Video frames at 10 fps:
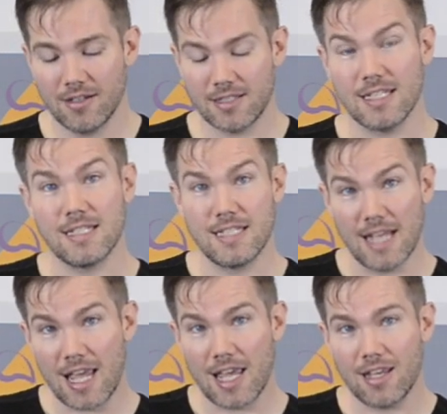
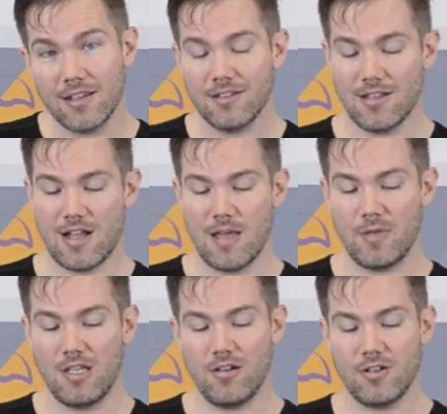Today, I'm
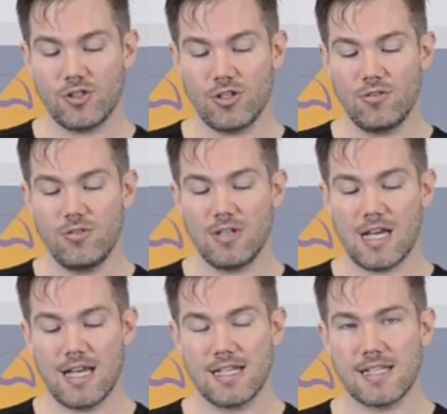here to show you
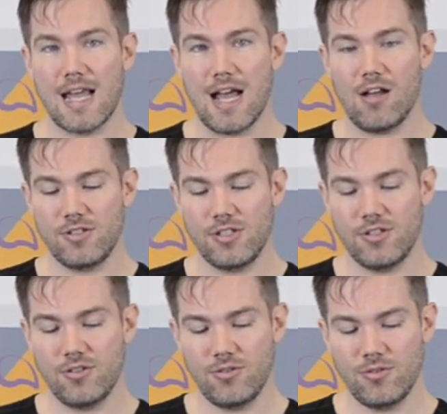guys how to
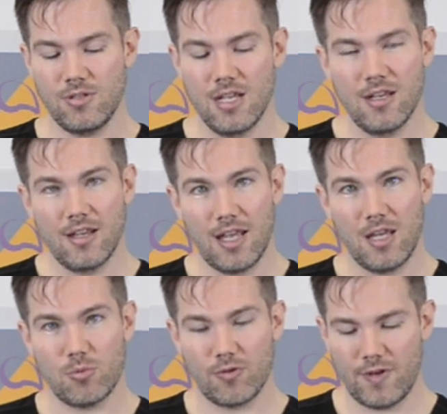do
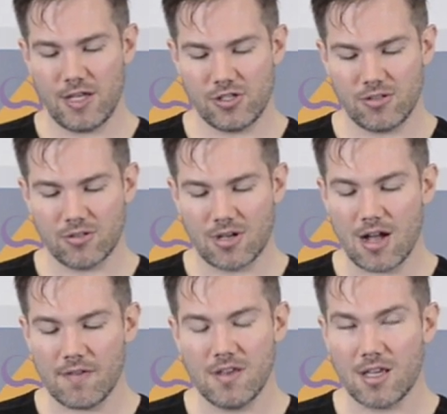a professional
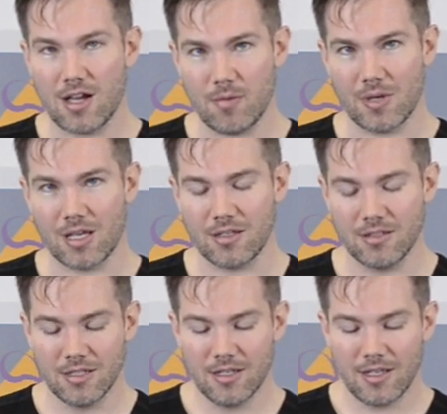coffee cupping.
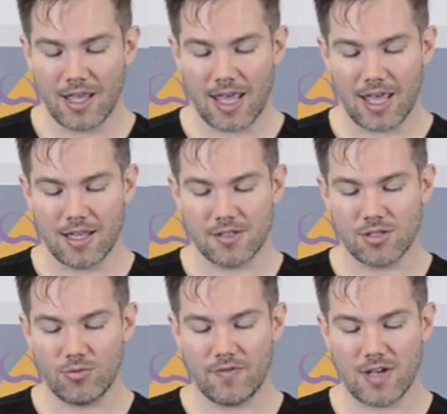And
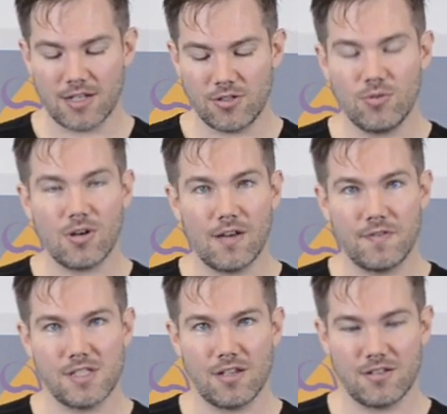so we've got two
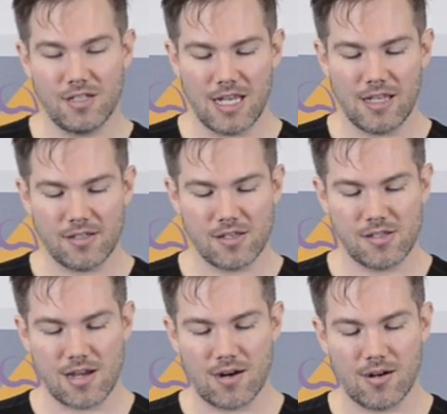coffees here today. This is
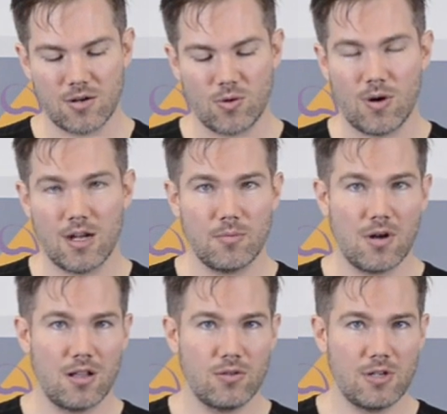our
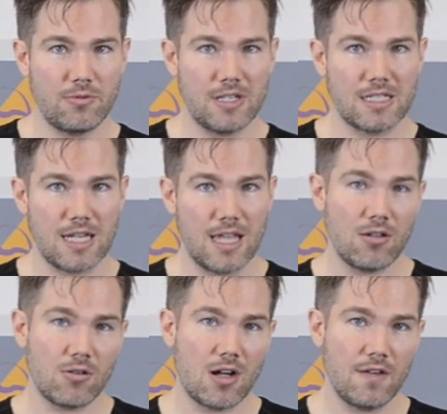Guatemala Wewe
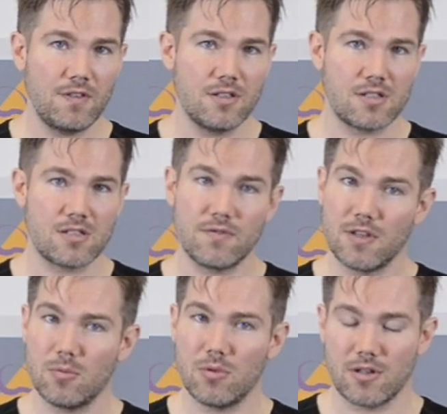Tenango coffee. This is
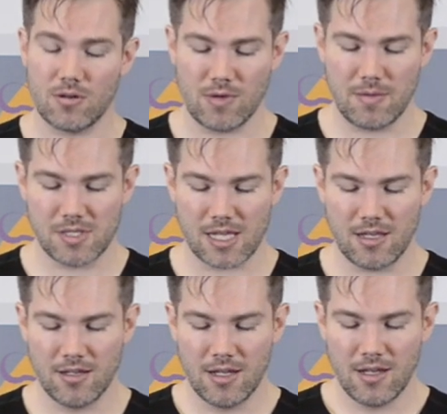available on our website.